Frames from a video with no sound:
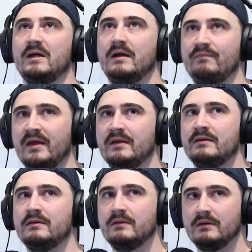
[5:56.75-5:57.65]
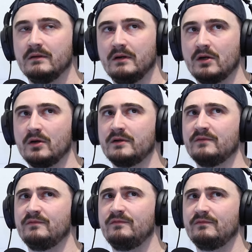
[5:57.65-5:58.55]
and then I kind
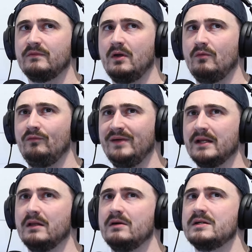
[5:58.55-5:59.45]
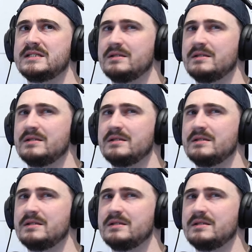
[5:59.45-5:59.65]
of realised,